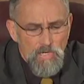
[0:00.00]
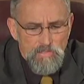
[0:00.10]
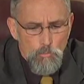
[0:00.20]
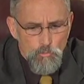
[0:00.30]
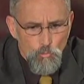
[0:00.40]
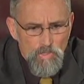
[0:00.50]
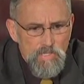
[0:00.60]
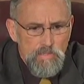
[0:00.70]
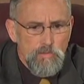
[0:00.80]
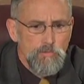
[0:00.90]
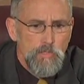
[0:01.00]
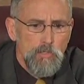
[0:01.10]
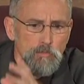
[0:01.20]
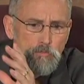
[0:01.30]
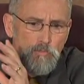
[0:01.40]
fact, I was reading that
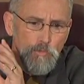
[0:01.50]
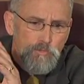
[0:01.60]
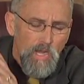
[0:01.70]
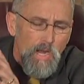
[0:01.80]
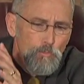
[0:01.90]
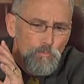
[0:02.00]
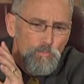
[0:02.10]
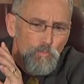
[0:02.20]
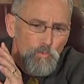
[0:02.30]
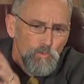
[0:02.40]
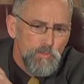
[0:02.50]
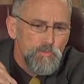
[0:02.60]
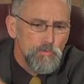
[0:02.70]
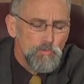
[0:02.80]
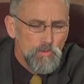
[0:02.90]
their top
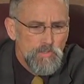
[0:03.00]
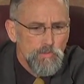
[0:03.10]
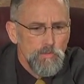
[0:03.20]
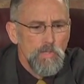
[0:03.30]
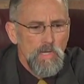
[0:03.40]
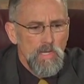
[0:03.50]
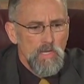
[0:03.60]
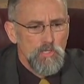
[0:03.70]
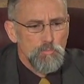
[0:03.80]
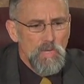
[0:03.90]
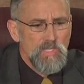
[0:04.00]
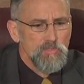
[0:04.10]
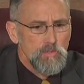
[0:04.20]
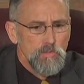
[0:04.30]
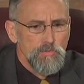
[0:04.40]
religious leader has
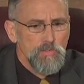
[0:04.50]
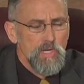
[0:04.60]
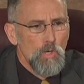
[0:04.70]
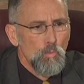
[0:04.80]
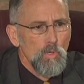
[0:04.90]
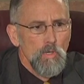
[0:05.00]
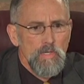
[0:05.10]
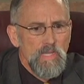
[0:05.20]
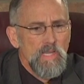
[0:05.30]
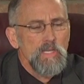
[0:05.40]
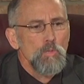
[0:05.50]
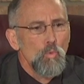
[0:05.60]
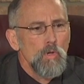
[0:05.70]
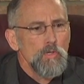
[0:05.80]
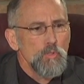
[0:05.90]
basically sent out word,
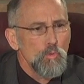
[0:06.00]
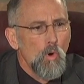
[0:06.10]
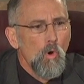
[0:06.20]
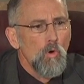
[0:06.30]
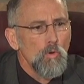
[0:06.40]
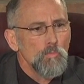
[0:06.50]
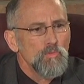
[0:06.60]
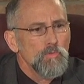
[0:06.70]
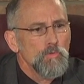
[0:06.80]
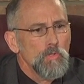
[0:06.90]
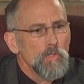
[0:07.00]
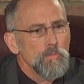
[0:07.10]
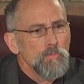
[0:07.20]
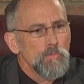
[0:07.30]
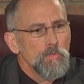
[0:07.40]
anyone who harms
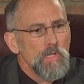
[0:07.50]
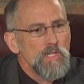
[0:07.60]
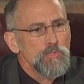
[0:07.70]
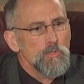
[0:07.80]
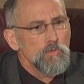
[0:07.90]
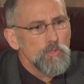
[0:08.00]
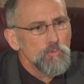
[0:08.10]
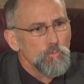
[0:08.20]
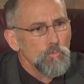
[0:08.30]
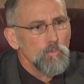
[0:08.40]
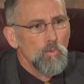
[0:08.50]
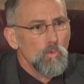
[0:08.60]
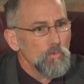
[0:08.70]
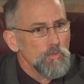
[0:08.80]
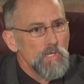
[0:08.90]
the nation of Israel
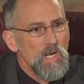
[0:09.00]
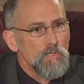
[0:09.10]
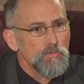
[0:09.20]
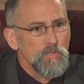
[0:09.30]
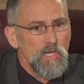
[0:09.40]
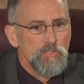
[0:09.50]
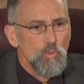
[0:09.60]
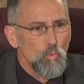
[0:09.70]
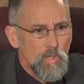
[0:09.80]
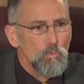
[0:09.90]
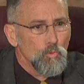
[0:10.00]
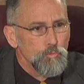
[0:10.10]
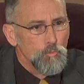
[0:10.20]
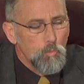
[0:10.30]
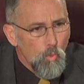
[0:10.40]
or the United States, we will
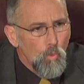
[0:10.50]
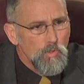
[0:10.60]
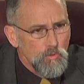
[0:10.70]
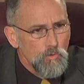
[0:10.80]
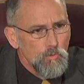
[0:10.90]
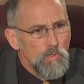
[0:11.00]
support you.